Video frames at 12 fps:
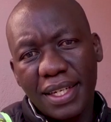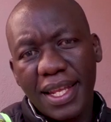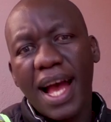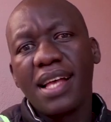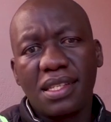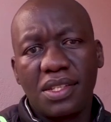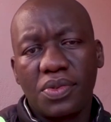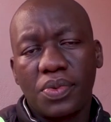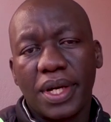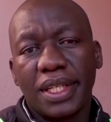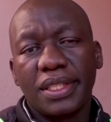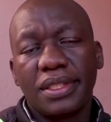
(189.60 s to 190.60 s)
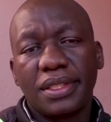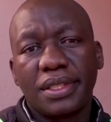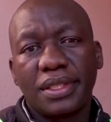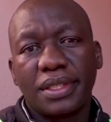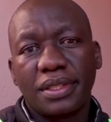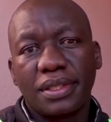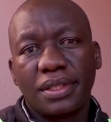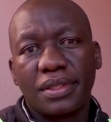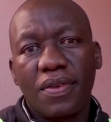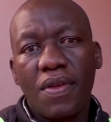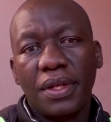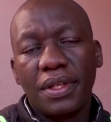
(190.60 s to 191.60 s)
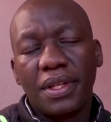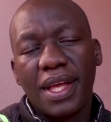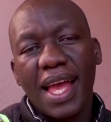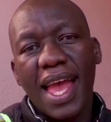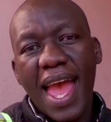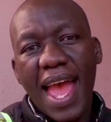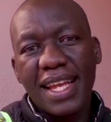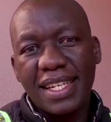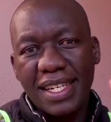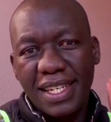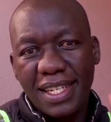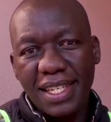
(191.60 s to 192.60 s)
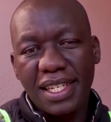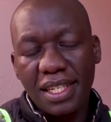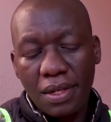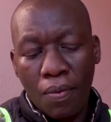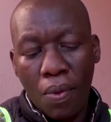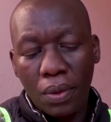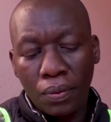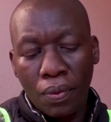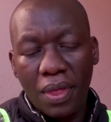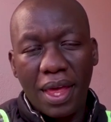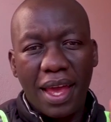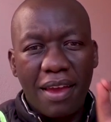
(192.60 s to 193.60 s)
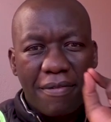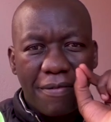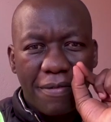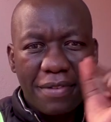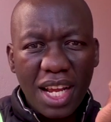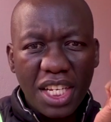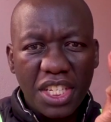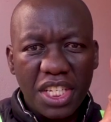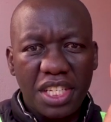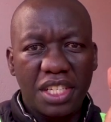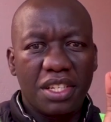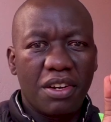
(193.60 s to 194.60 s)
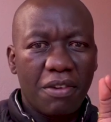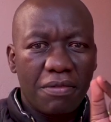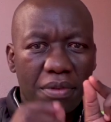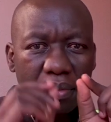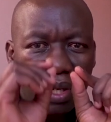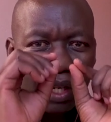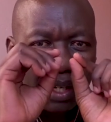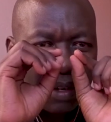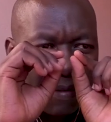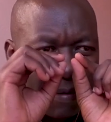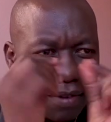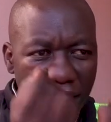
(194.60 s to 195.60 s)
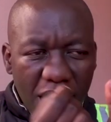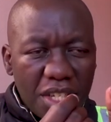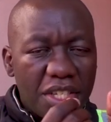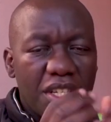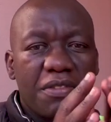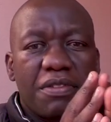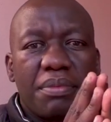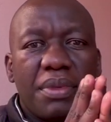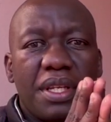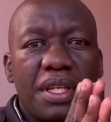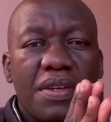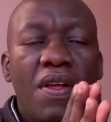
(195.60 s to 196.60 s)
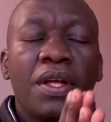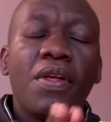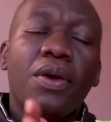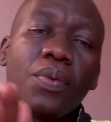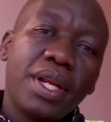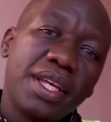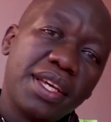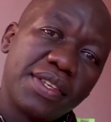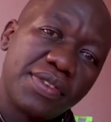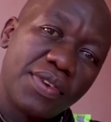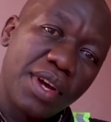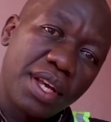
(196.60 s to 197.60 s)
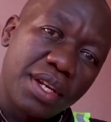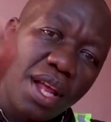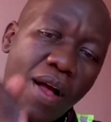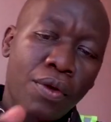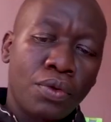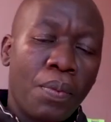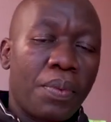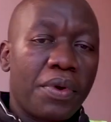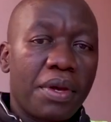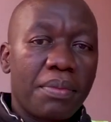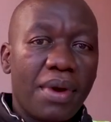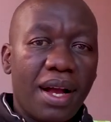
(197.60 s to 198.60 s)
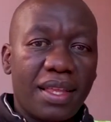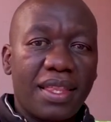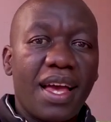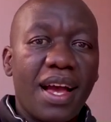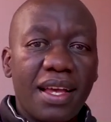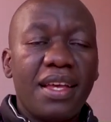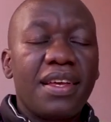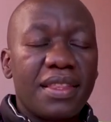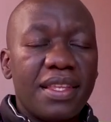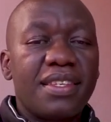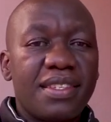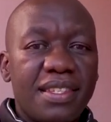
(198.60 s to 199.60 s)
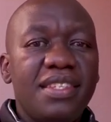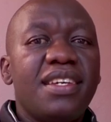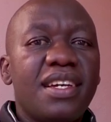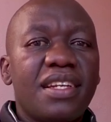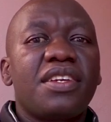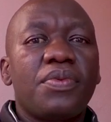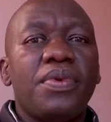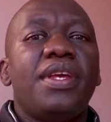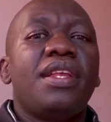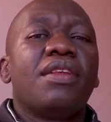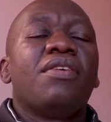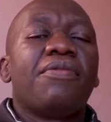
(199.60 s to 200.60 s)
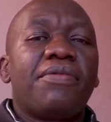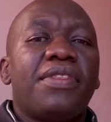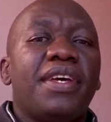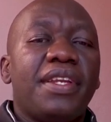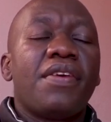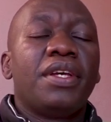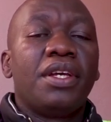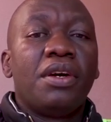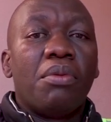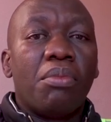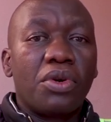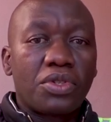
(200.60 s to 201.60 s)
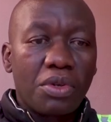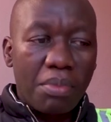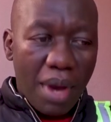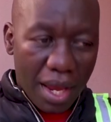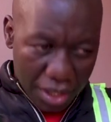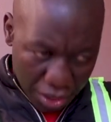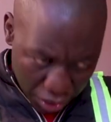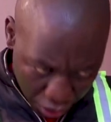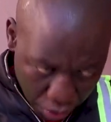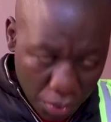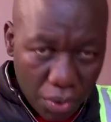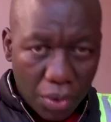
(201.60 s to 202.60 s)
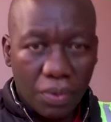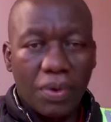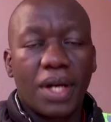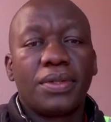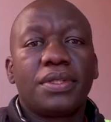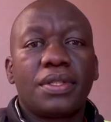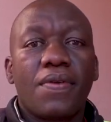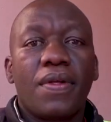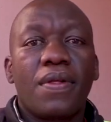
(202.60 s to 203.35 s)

does it well, until a fraction of a minute, a fraction of a minute, when he's going now to bring back the, the steering wheel of that motorbike to the ground,